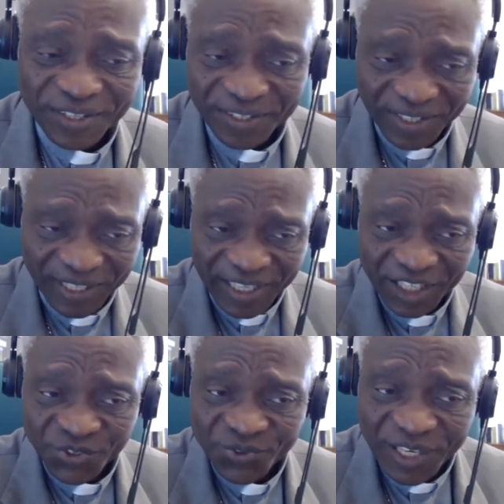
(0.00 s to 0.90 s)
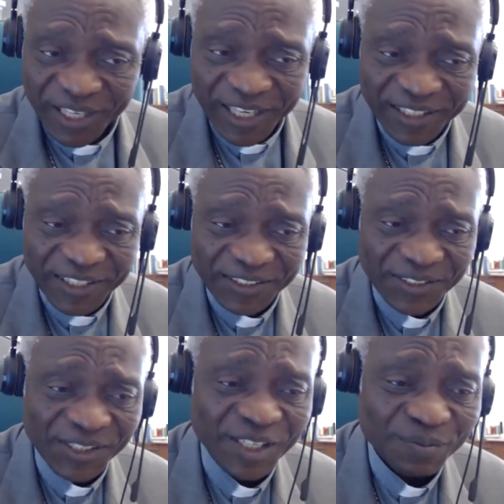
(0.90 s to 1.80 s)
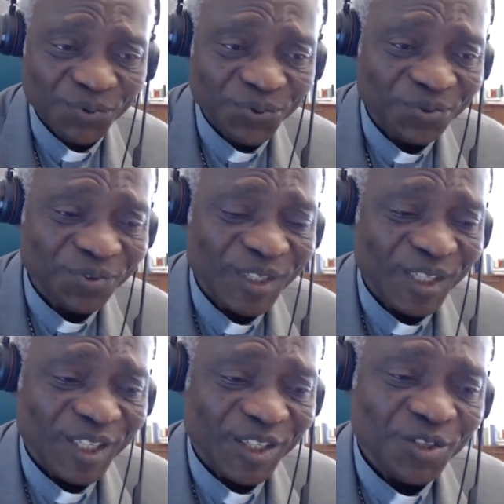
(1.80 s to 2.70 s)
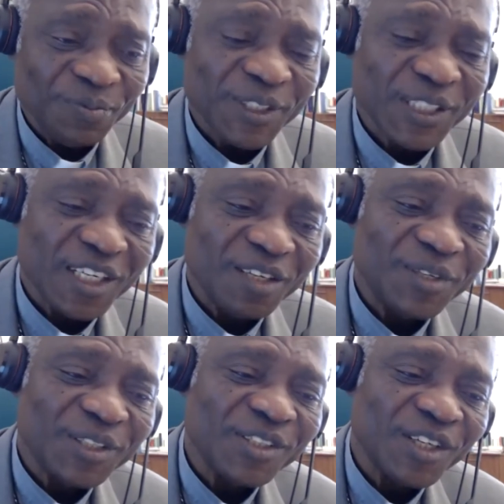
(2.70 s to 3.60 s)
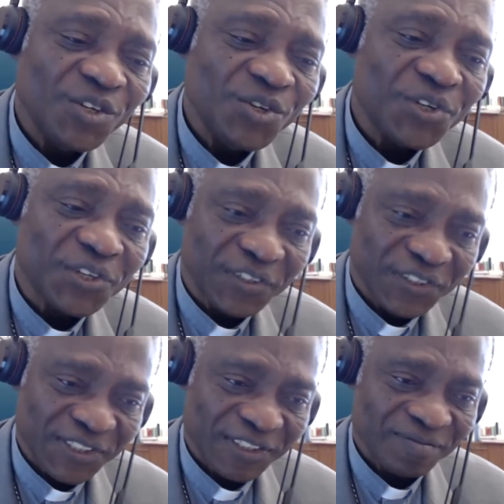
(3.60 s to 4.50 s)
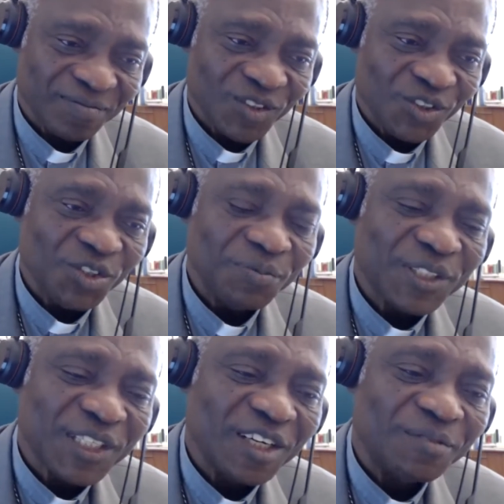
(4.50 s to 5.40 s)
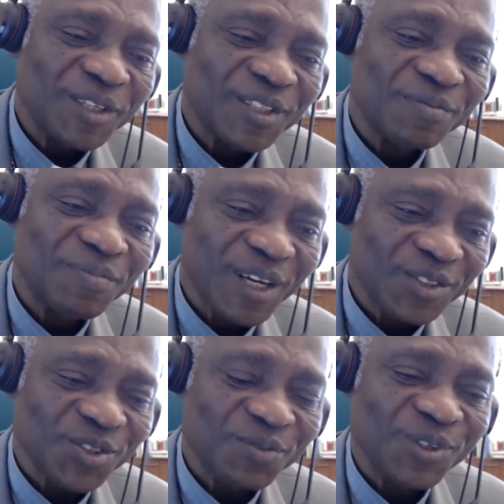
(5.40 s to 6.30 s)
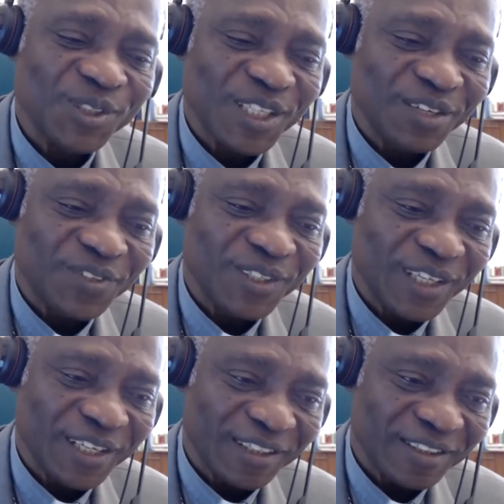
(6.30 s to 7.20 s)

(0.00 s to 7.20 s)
And as you are gathered in Cebu, you'll be celebrating the Eucharist. You'll be celebrating Mass almost every day.